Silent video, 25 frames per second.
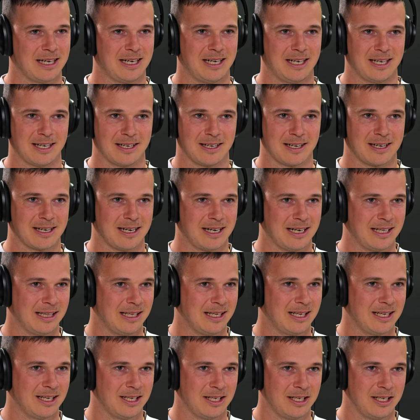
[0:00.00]
cut,
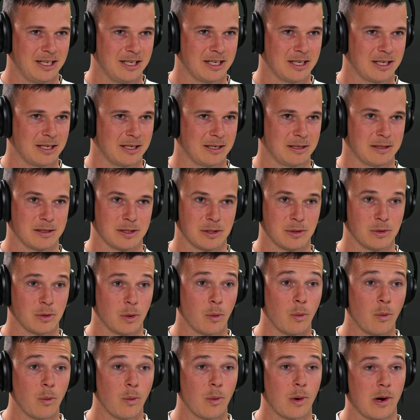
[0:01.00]
color, you can
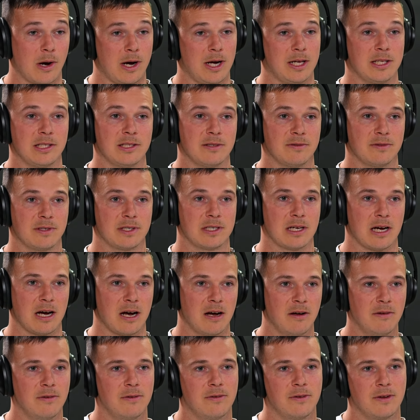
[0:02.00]
do all kinds of
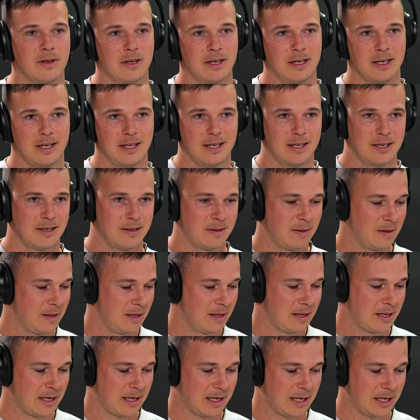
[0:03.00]
stuff.
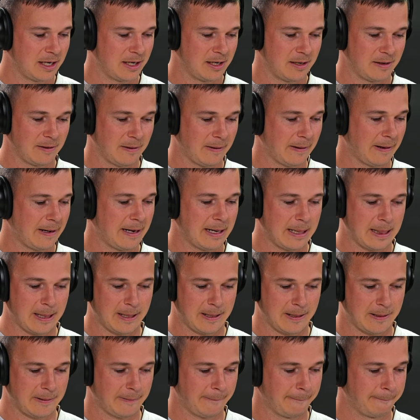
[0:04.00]
Cut it,
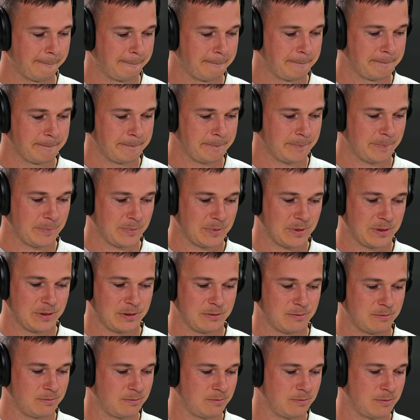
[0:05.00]
color,
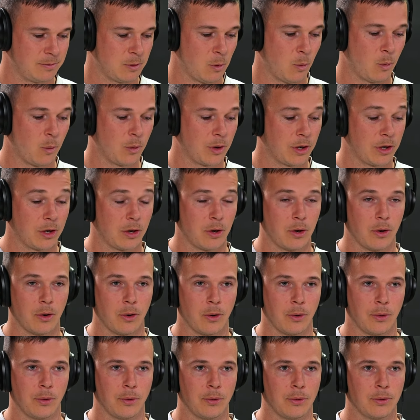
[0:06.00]

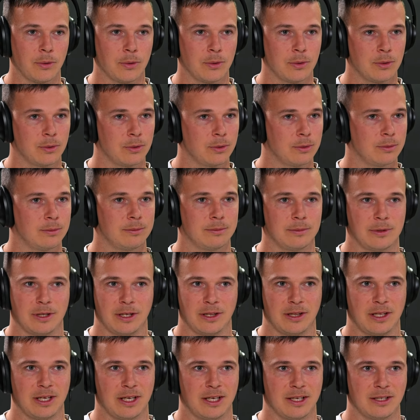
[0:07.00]
audio,
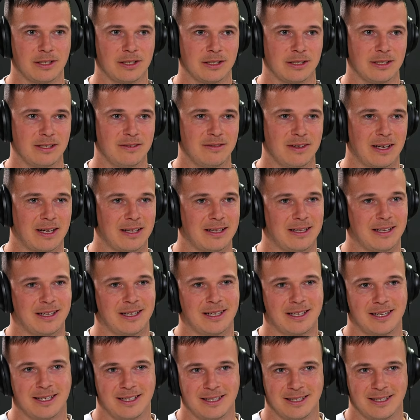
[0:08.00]
and then deliver.
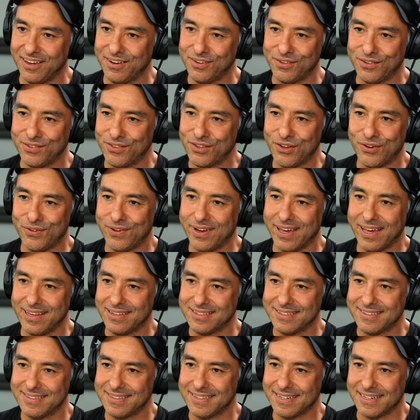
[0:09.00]
Like and you don't
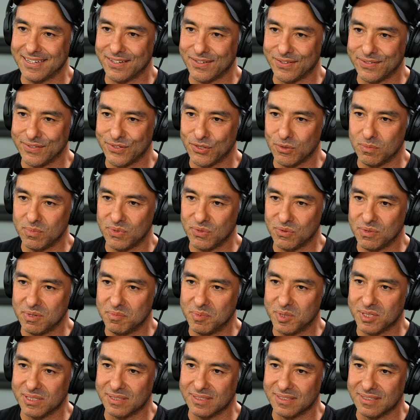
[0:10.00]
get stuck on
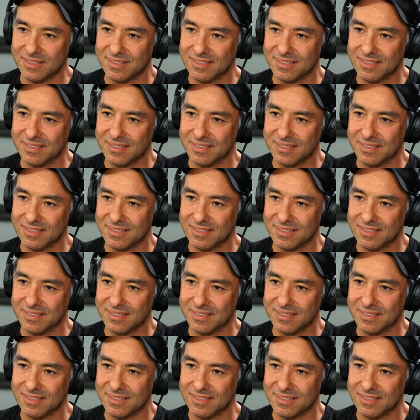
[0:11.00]
subscription.